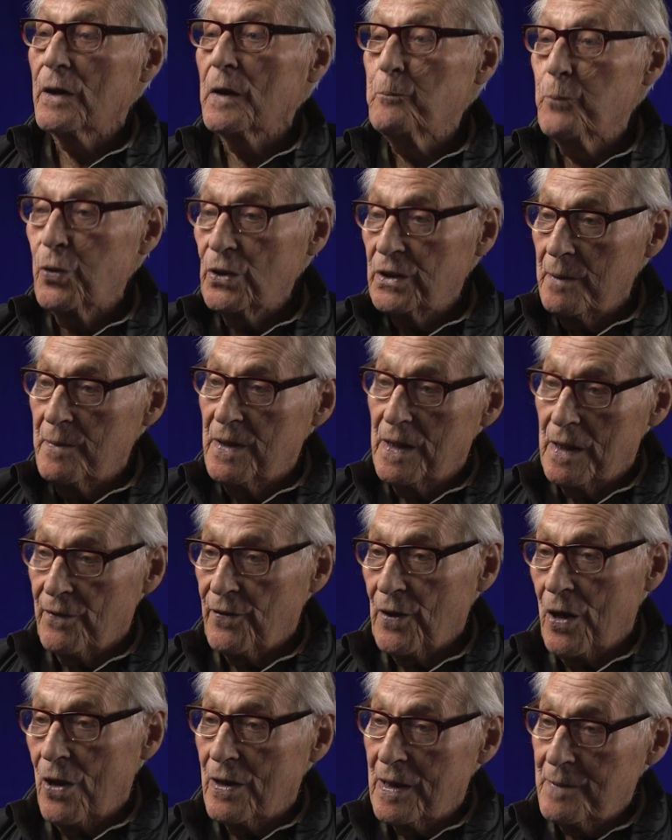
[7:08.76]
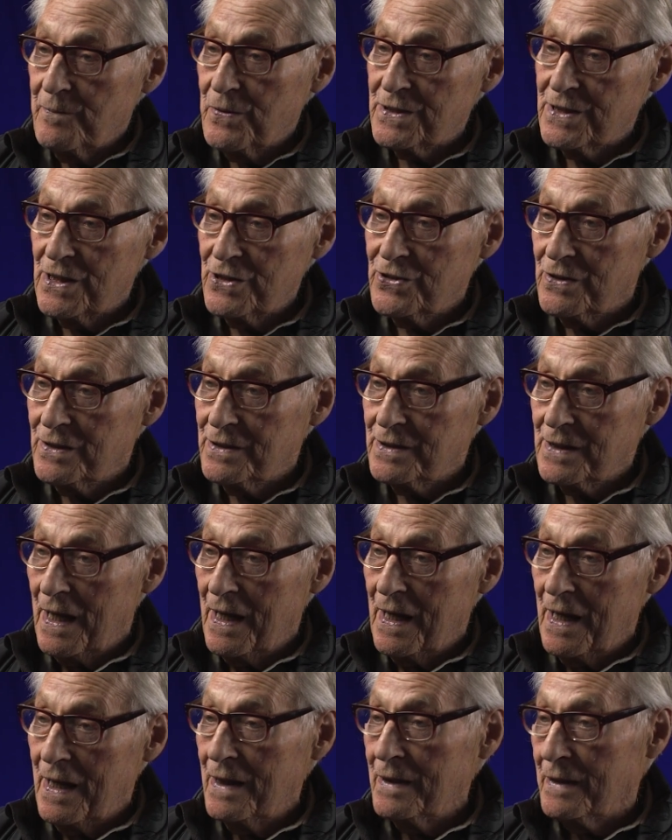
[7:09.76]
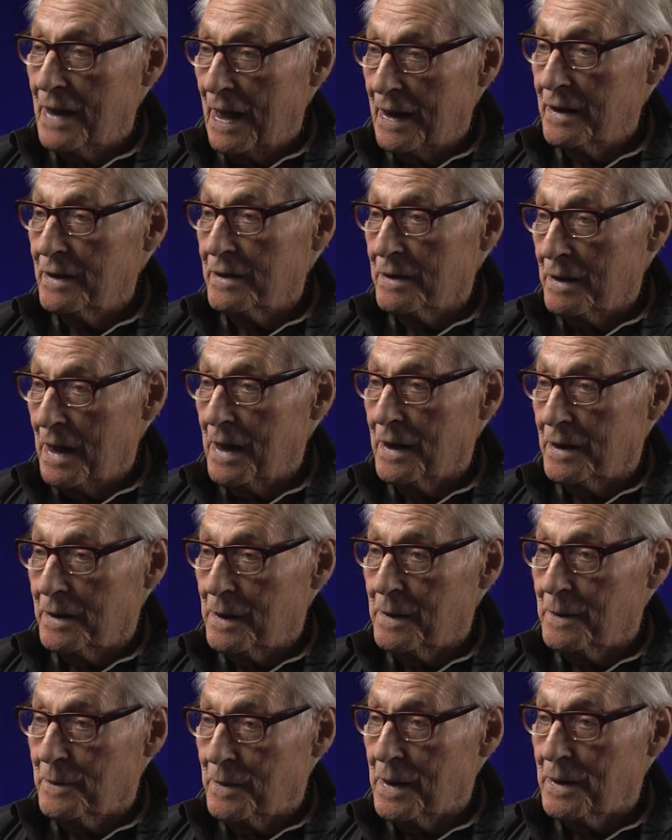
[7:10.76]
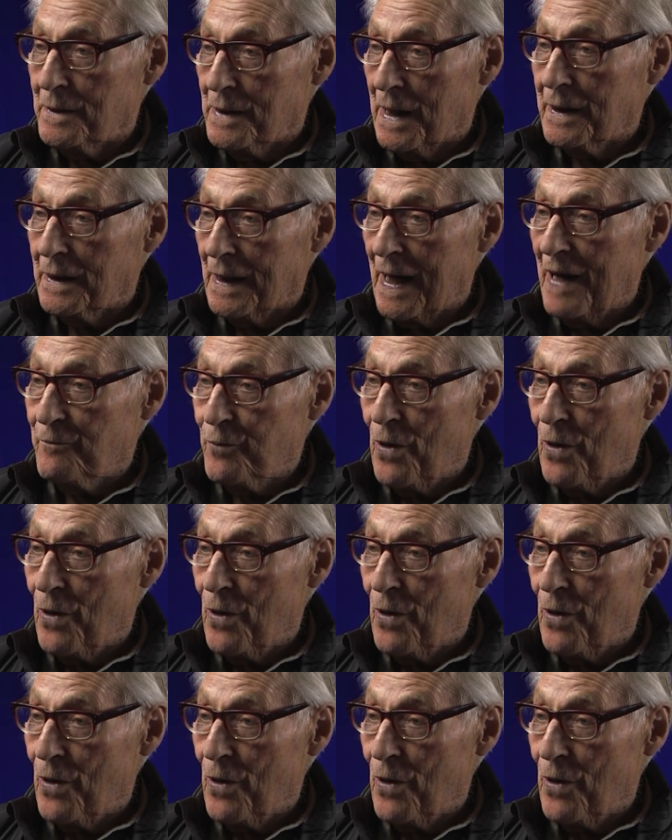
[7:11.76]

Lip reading: can put them in authority positions and they can have